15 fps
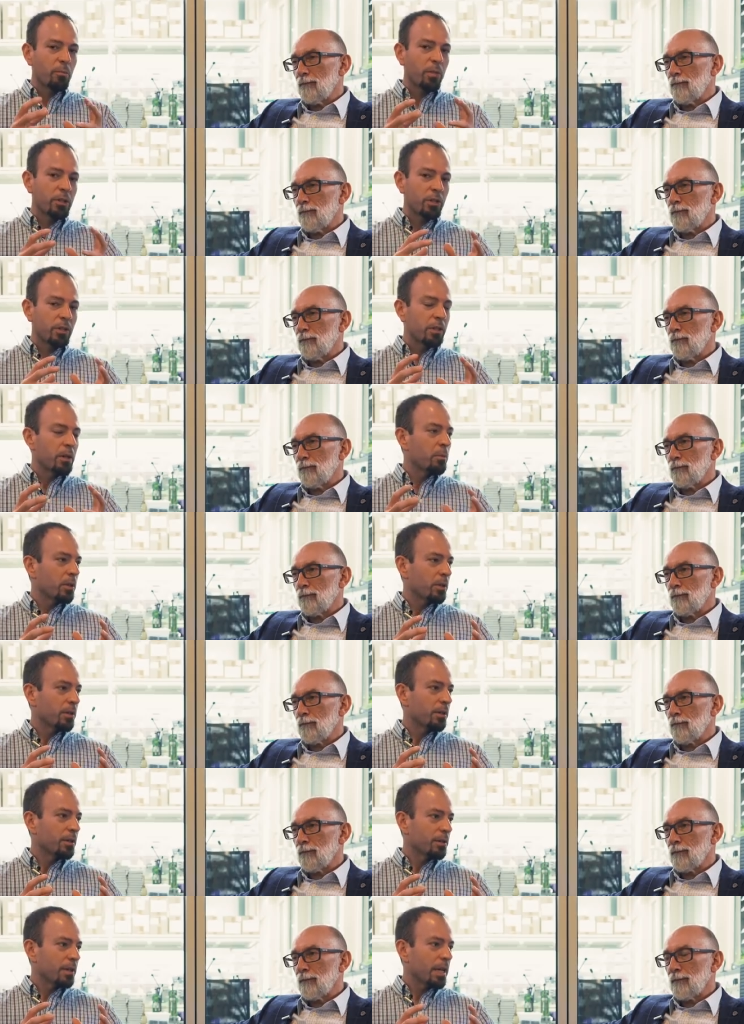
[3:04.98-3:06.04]
Speaker 1: much
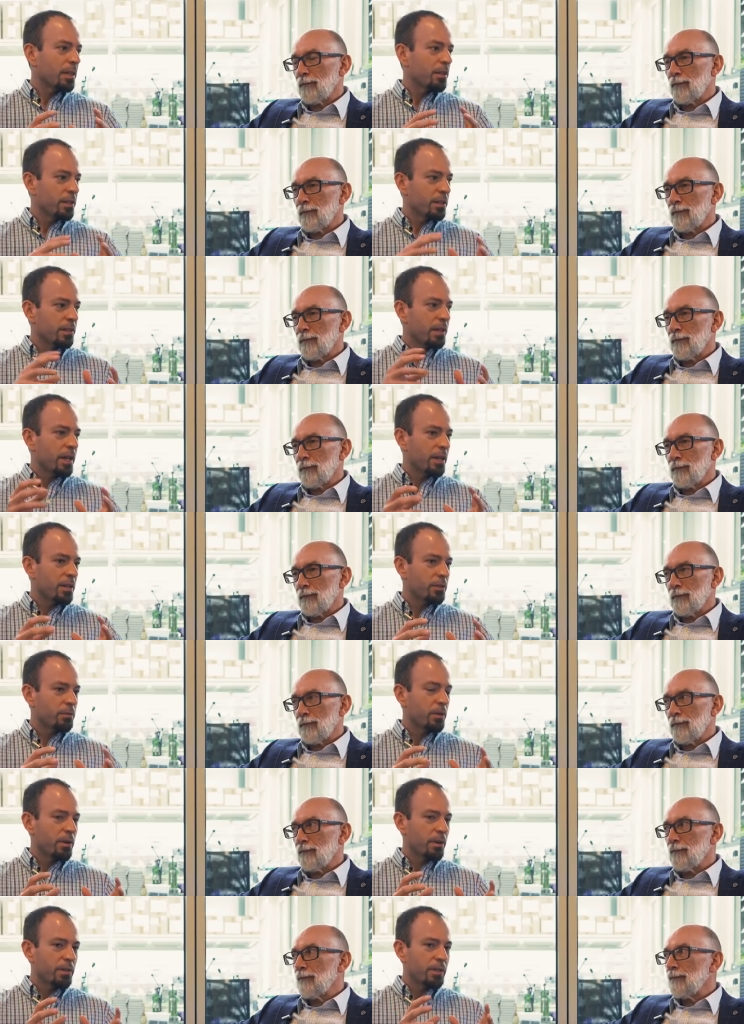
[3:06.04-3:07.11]
similar and the design as
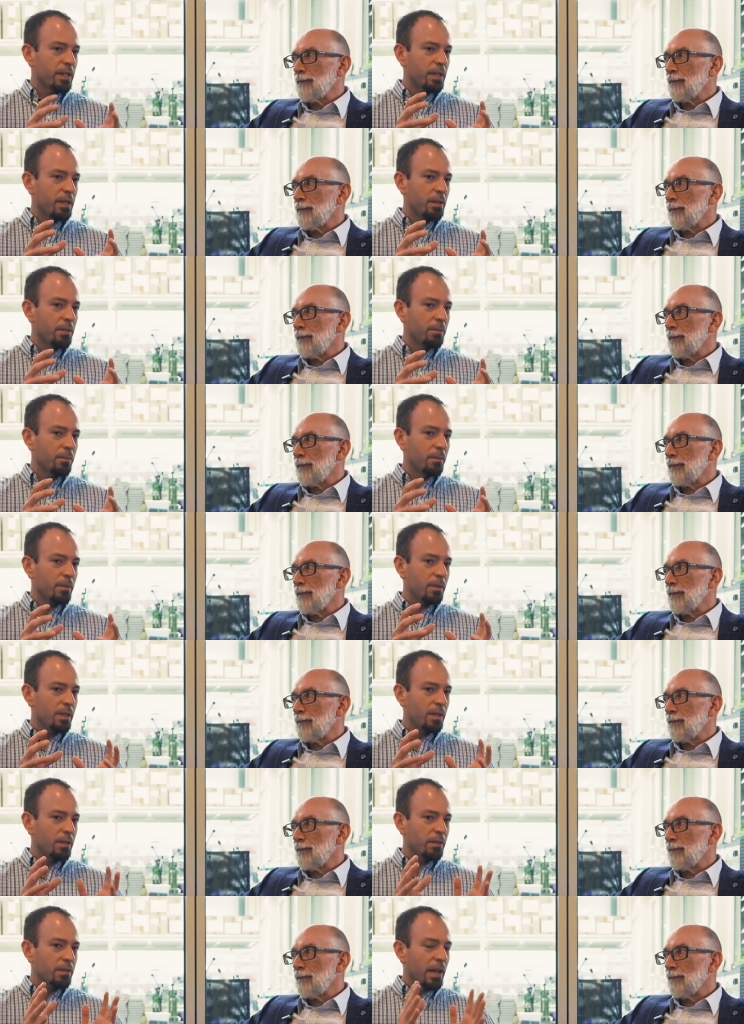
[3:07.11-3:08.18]
far as the
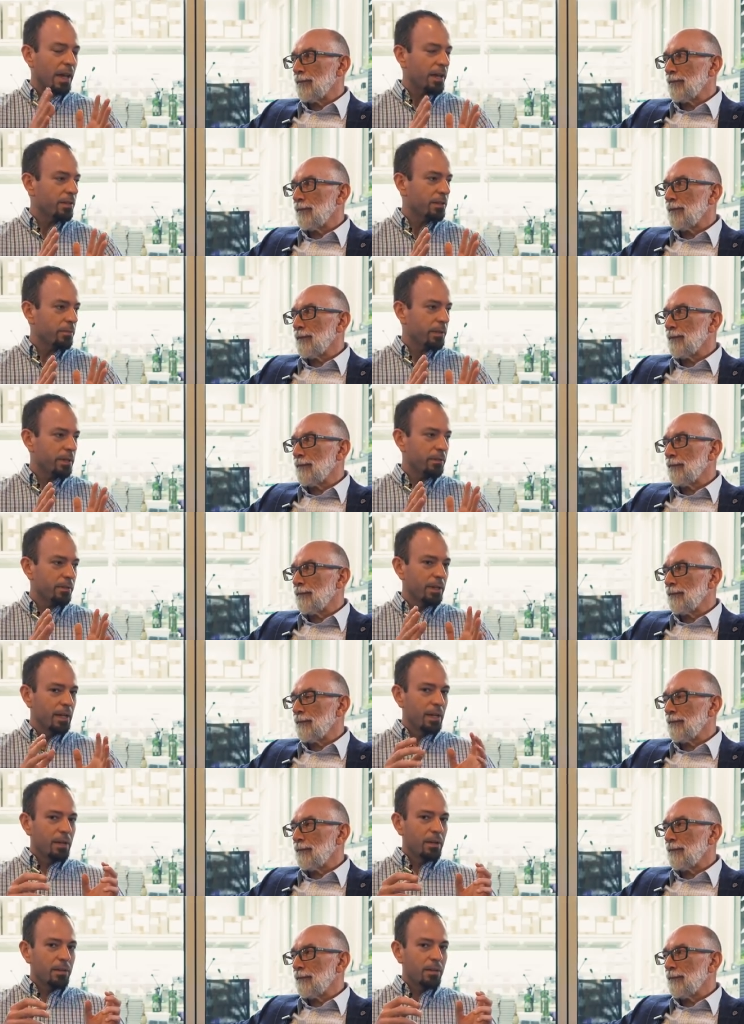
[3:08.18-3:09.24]
the size of it
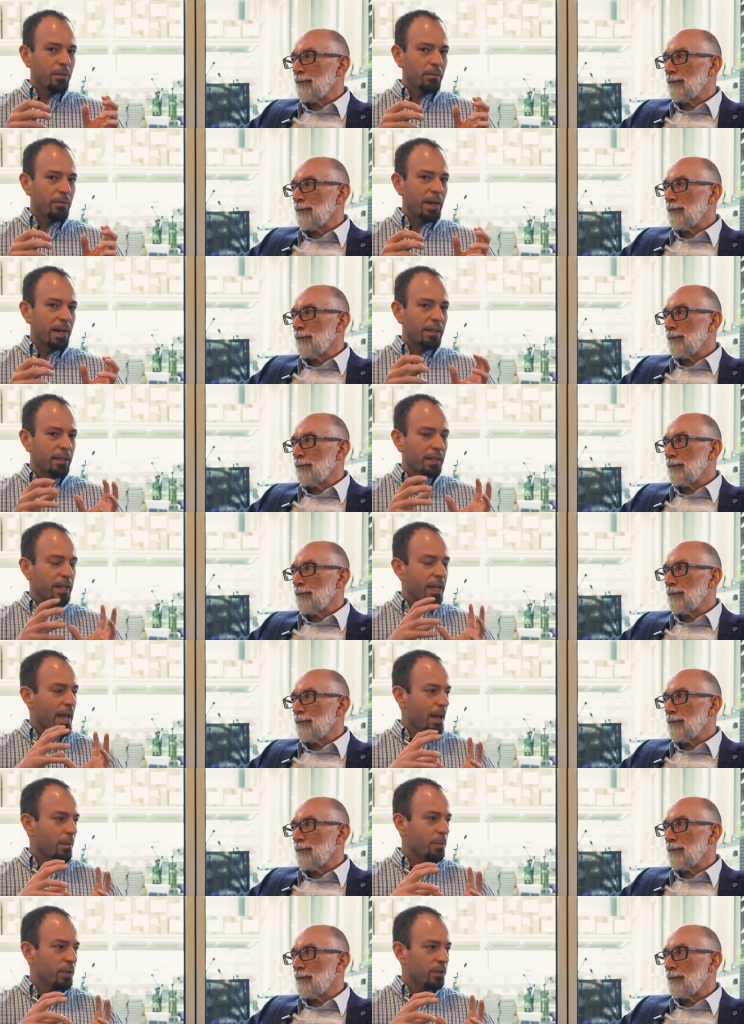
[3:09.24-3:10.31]
the fact that the
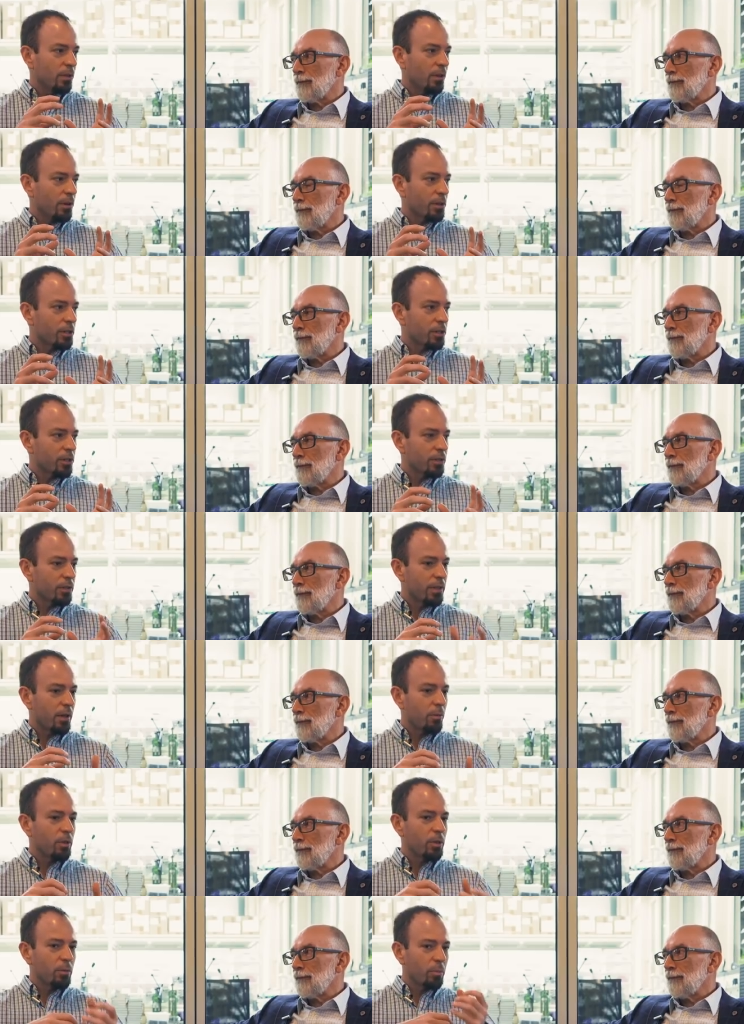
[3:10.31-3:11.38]
cap is larger so
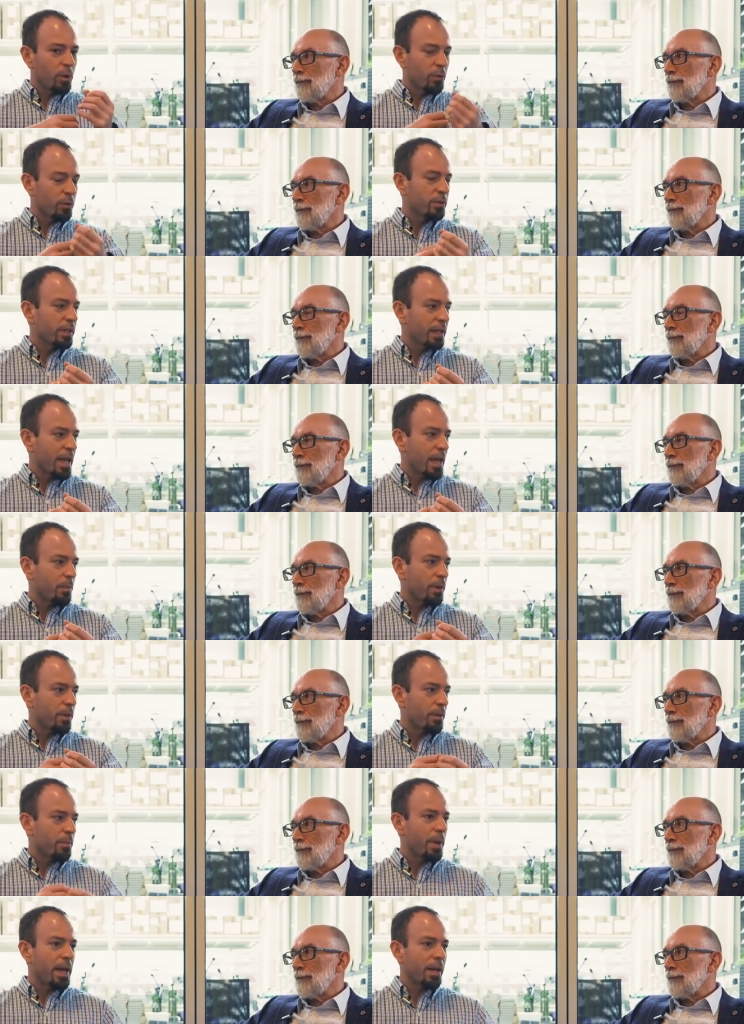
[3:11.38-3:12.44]
that when you post the cap on
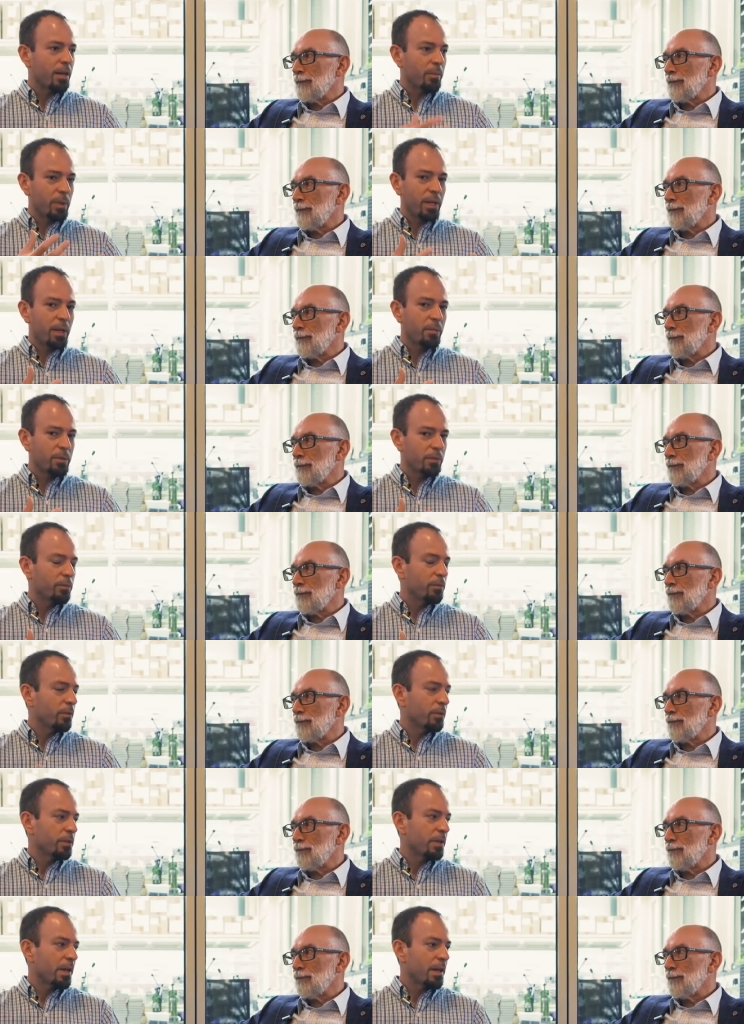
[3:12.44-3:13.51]
the back it becomes a
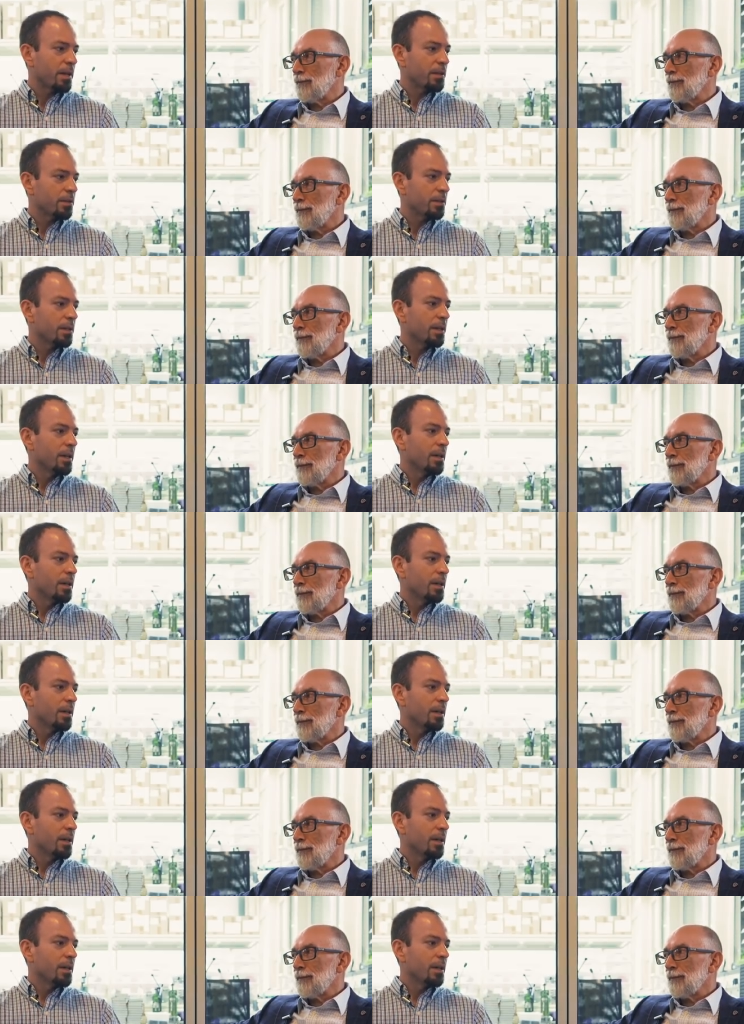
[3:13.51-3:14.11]
full-sized